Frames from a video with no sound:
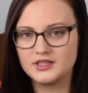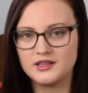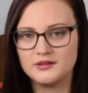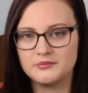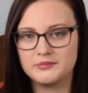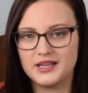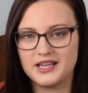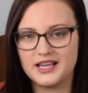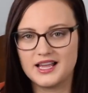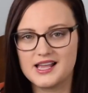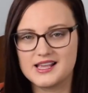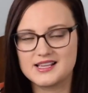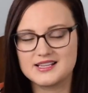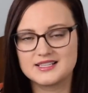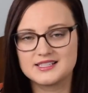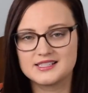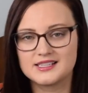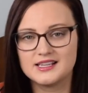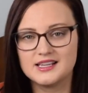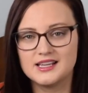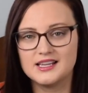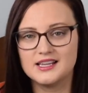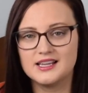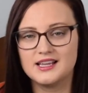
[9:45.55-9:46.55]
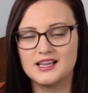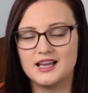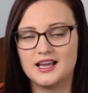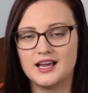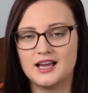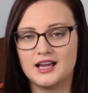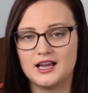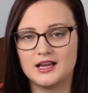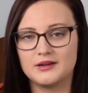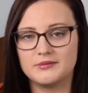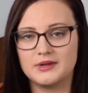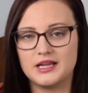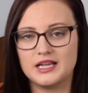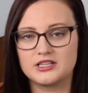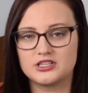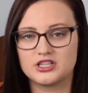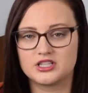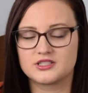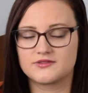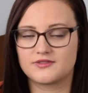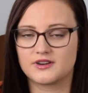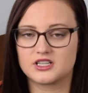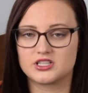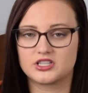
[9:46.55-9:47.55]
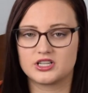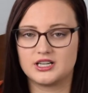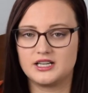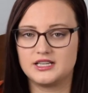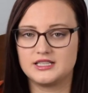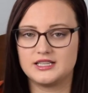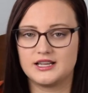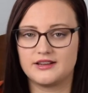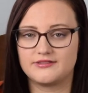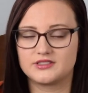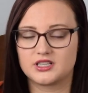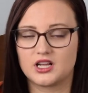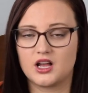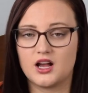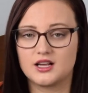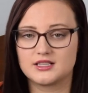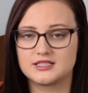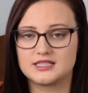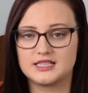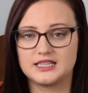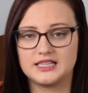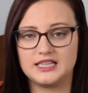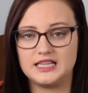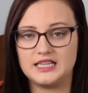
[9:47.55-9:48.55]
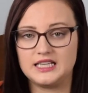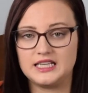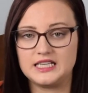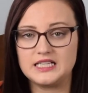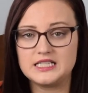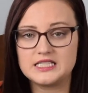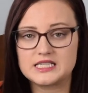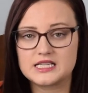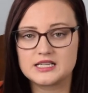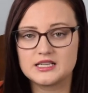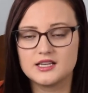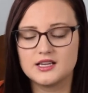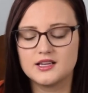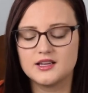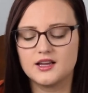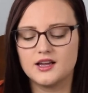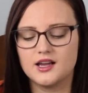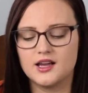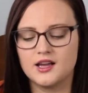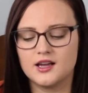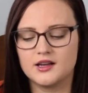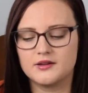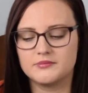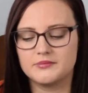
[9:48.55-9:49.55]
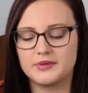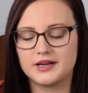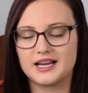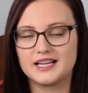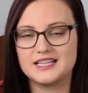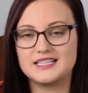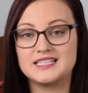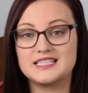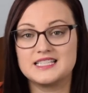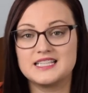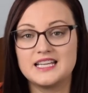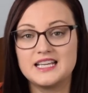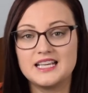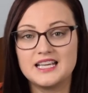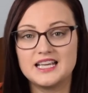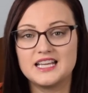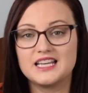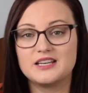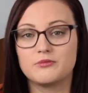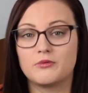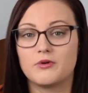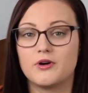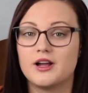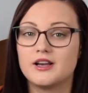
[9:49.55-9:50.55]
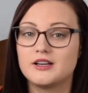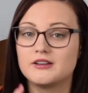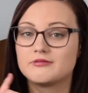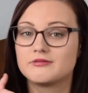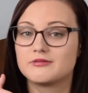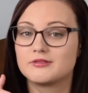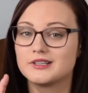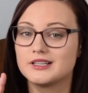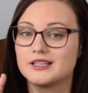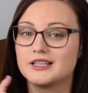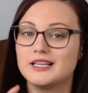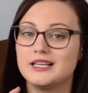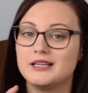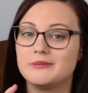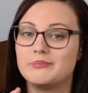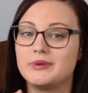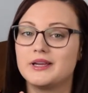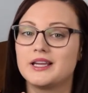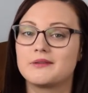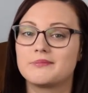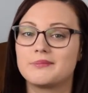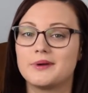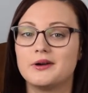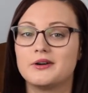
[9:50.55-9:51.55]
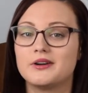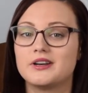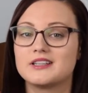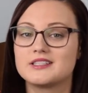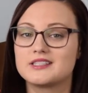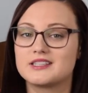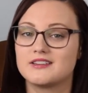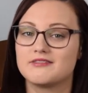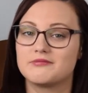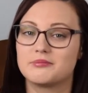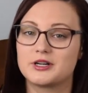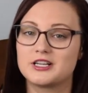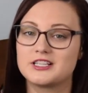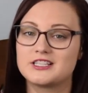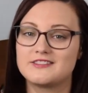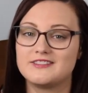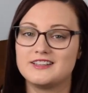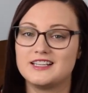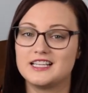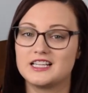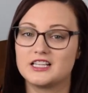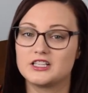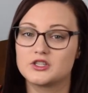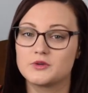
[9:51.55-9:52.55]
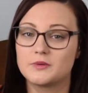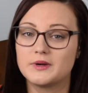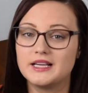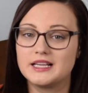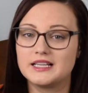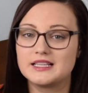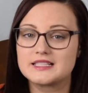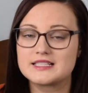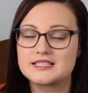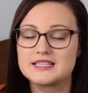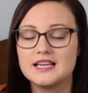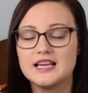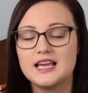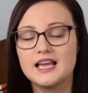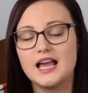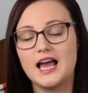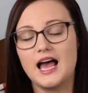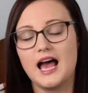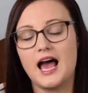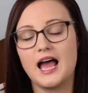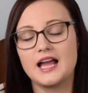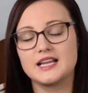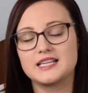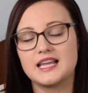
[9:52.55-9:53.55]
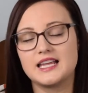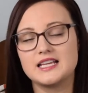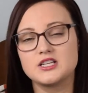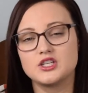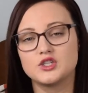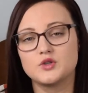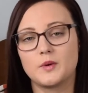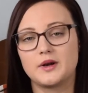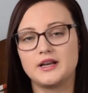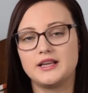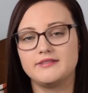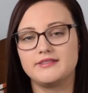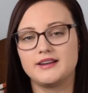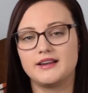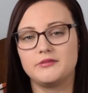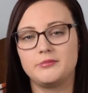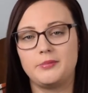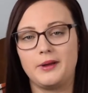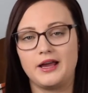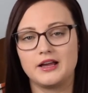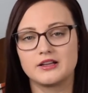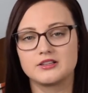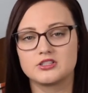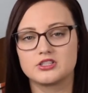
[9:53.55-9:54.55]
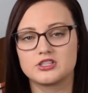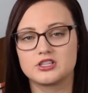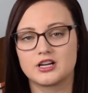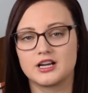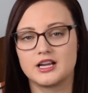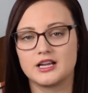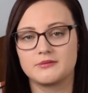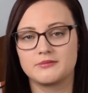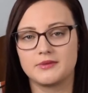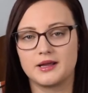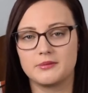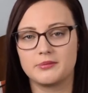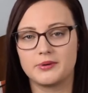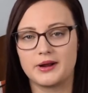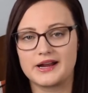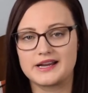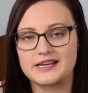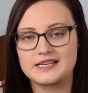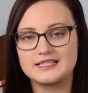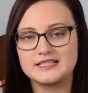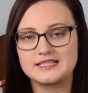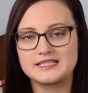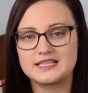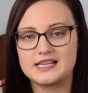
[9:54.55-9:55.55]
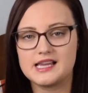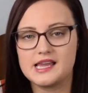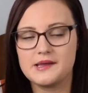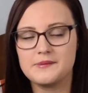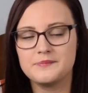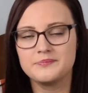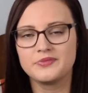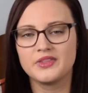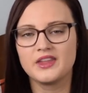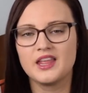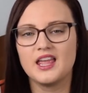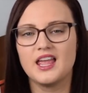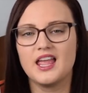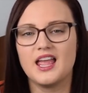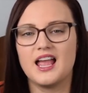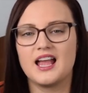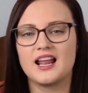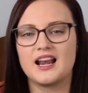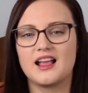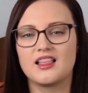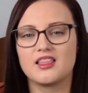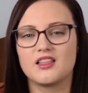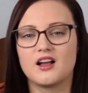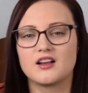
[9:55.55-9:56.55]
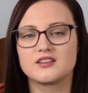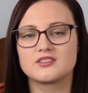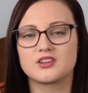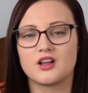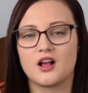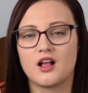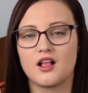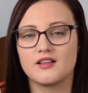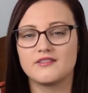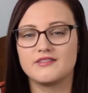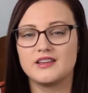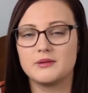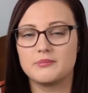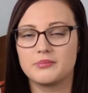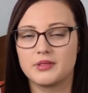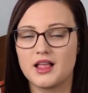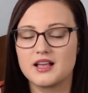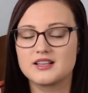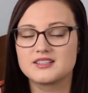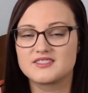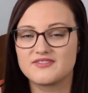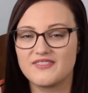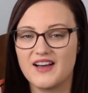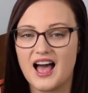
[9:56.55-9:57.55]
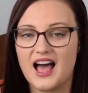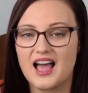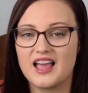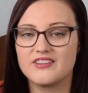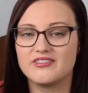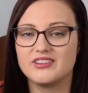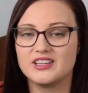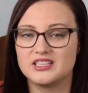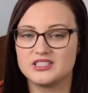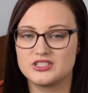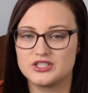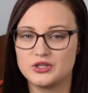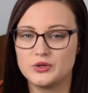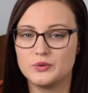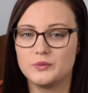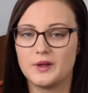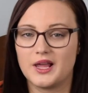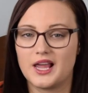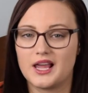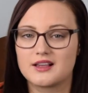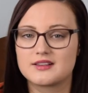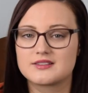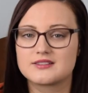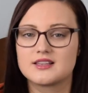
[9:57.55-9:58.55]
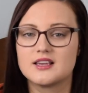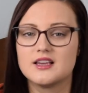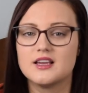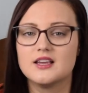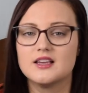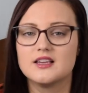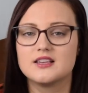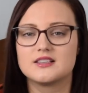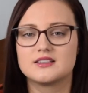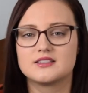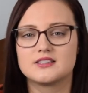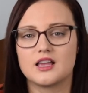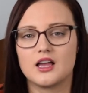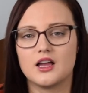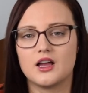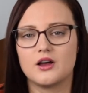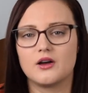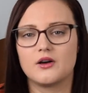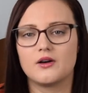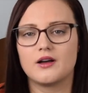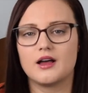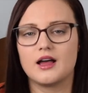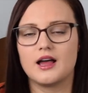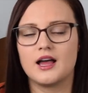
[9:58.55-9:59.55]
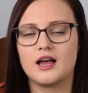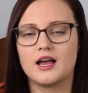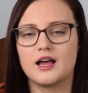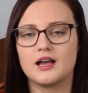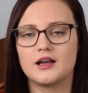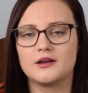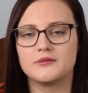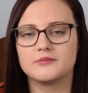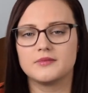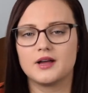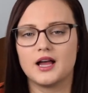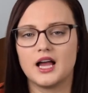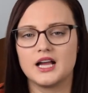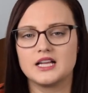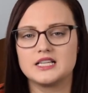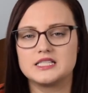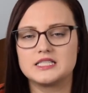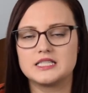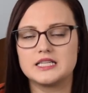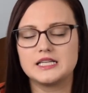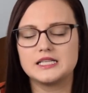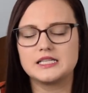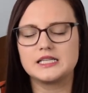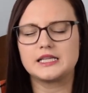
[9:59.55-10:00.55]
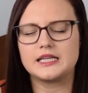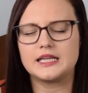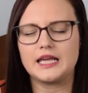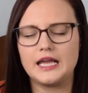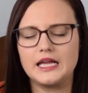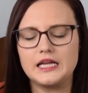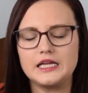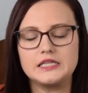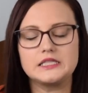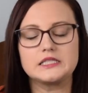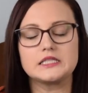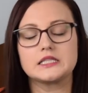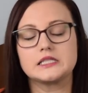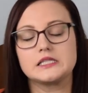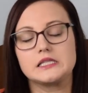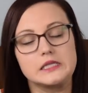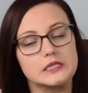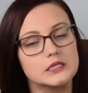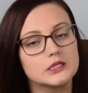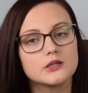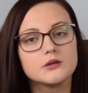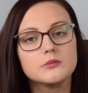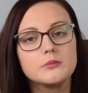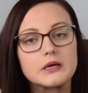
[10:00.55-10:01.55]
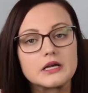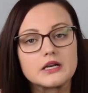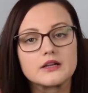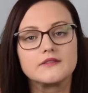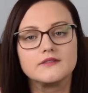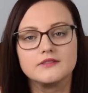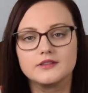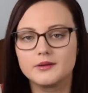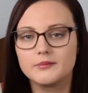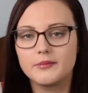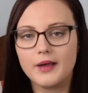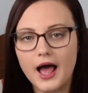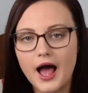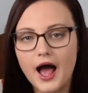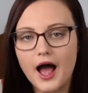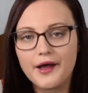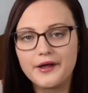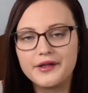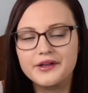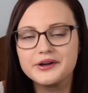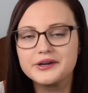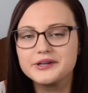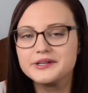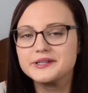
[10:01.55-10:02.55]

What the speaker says: because It's just frustrating to have to constantly eat. But I did one really big bonus of breastfeeding twins. I gained 25 pounds during my pregnancy, and I lost all of it plus 5 in 2 weeks. So I did gain a little bit of it back,